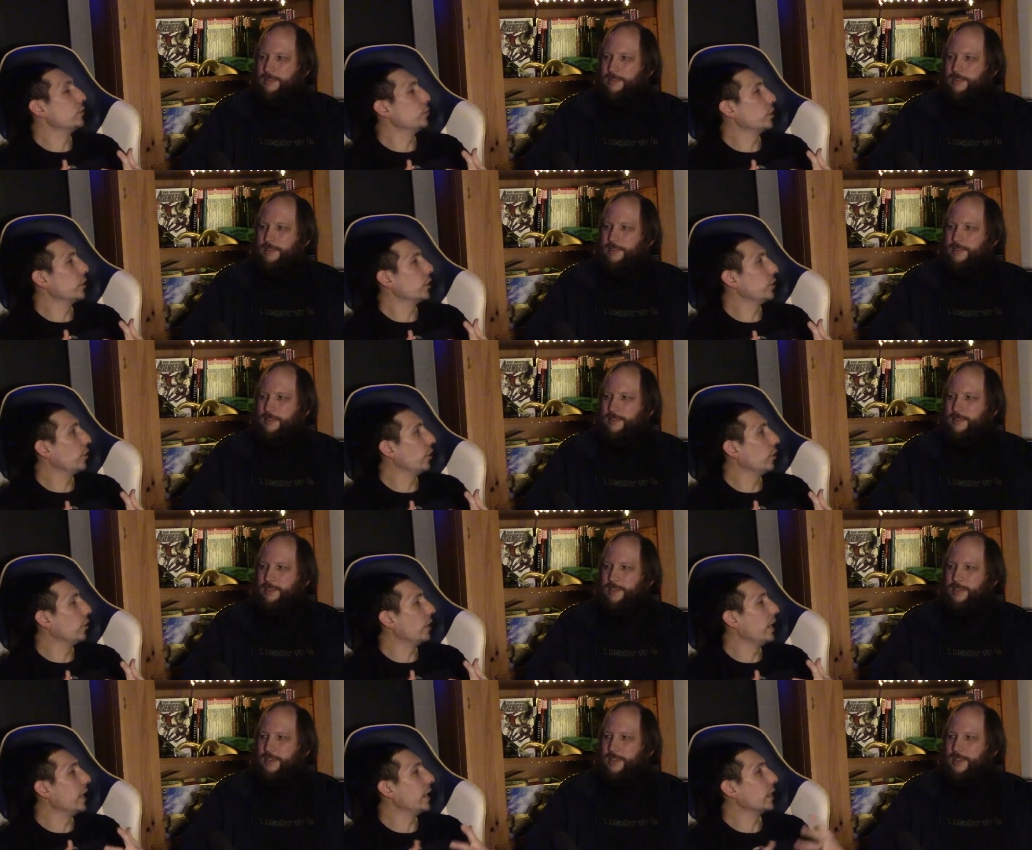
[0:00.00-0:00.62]
Speaker 1: with
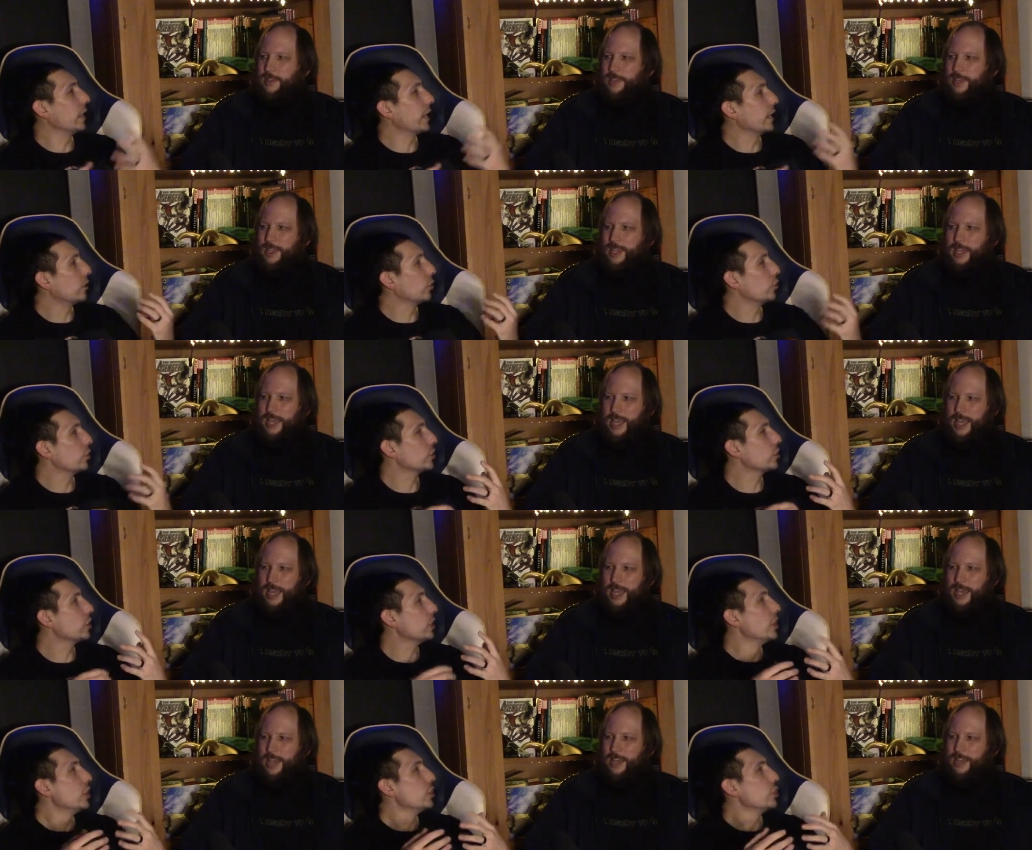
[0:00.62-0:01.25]
her, right? Like, or
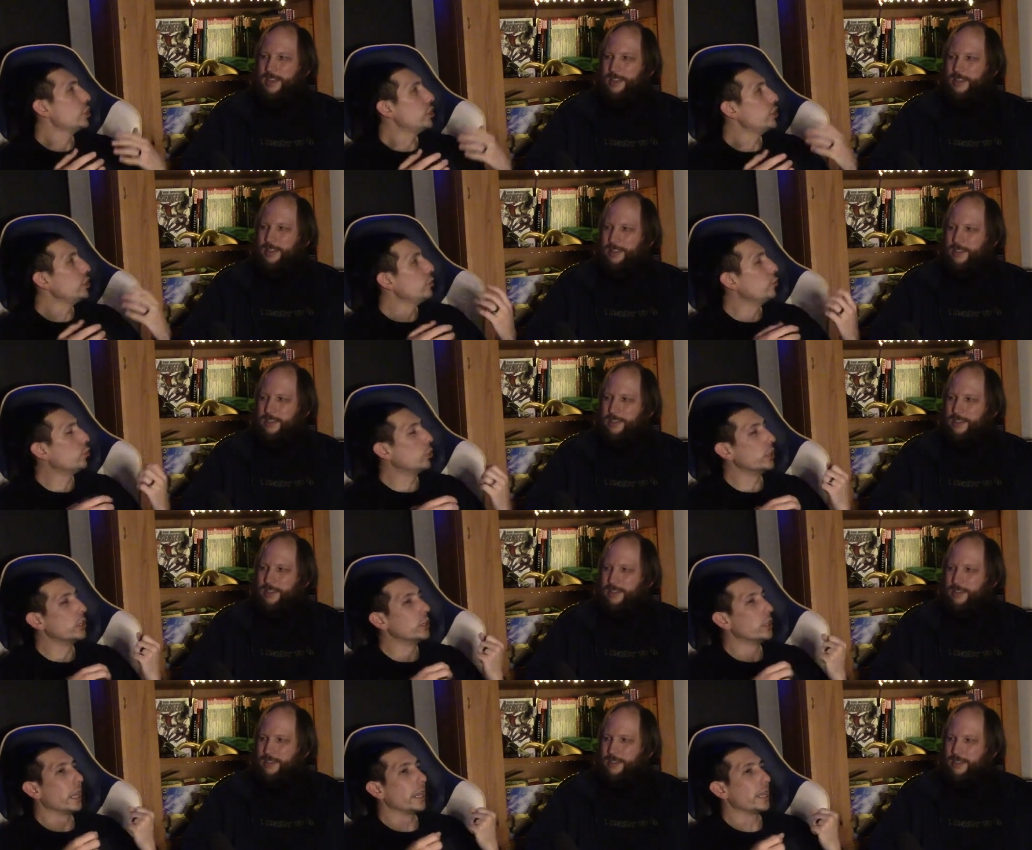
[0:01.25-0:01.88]
yeah. she
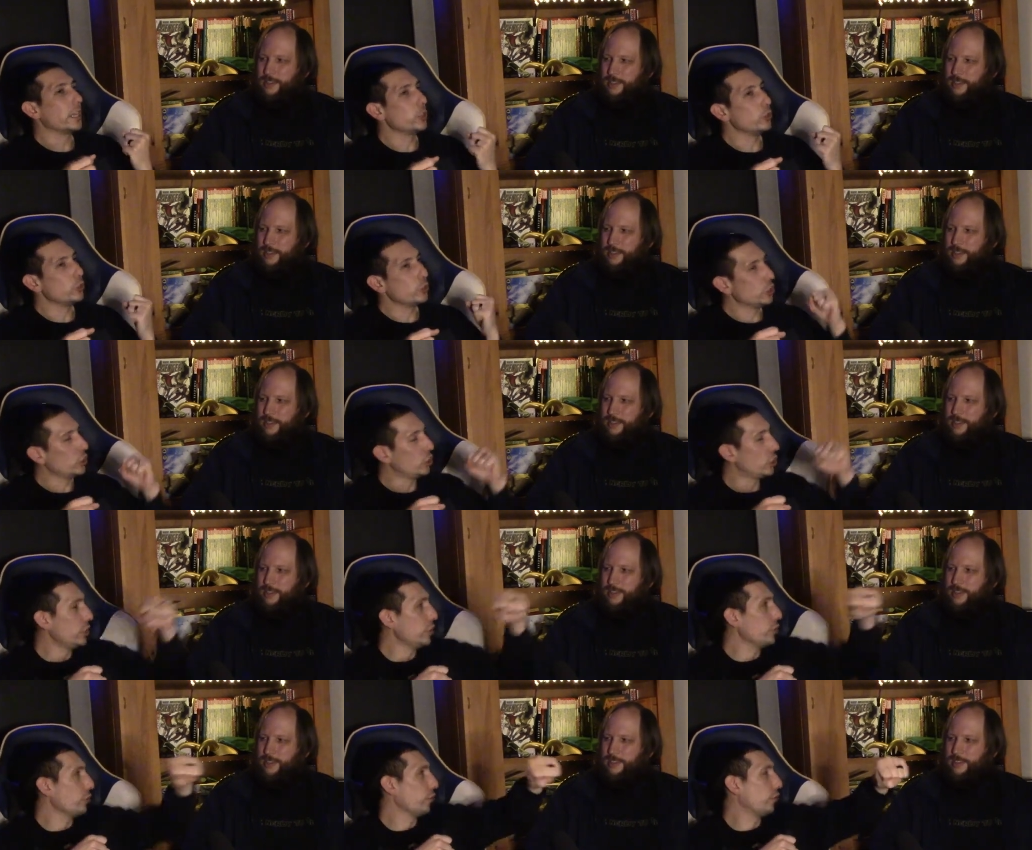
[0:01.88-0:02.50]
would like like you
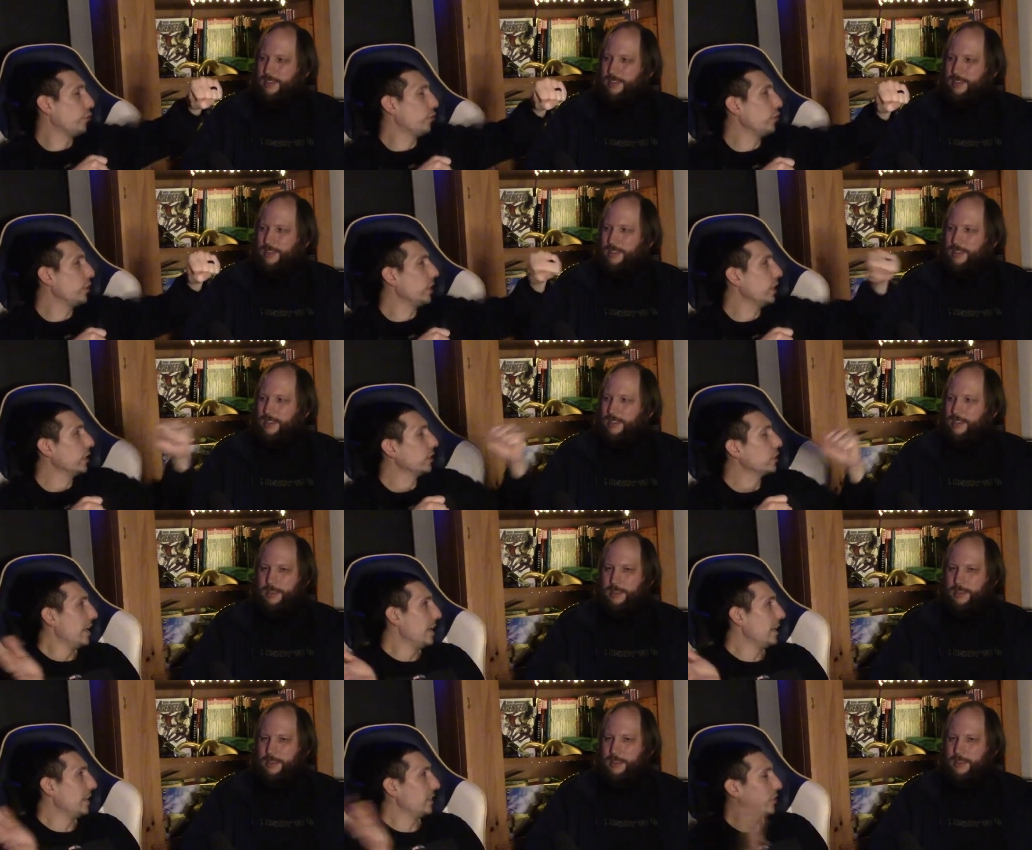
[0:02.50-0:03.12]
just see your
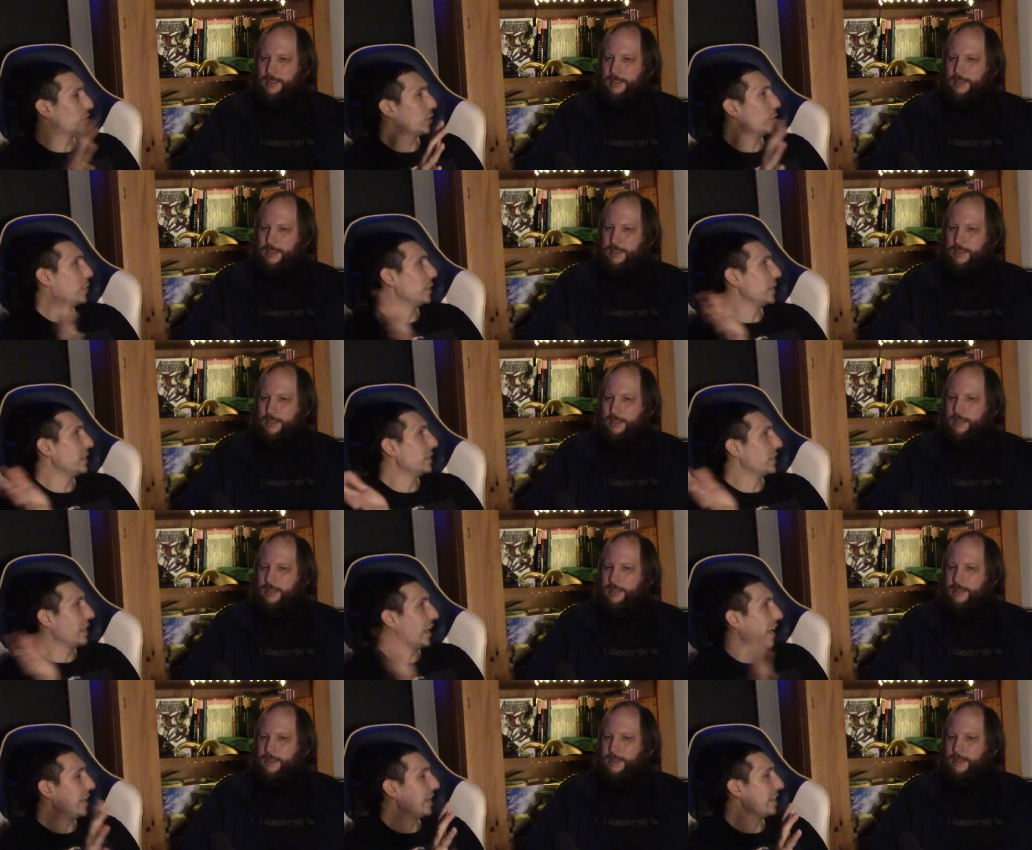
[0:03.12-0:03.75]
fist hit
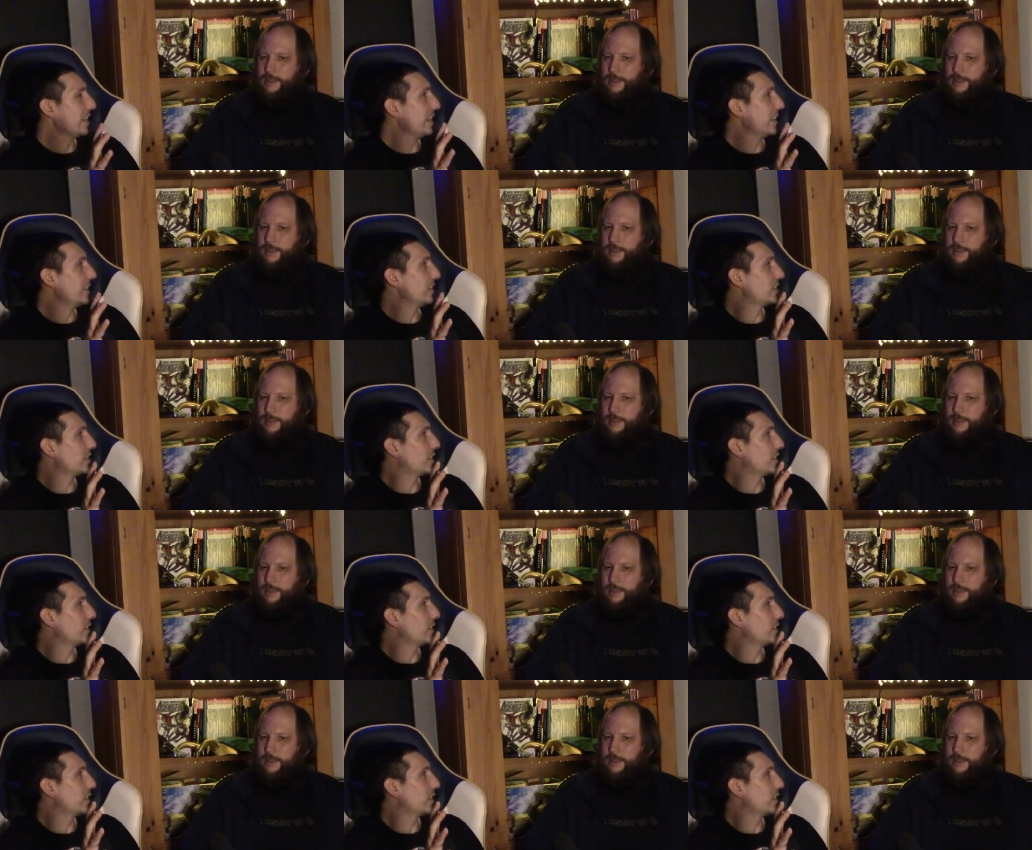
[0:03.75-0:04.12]
somebody's head against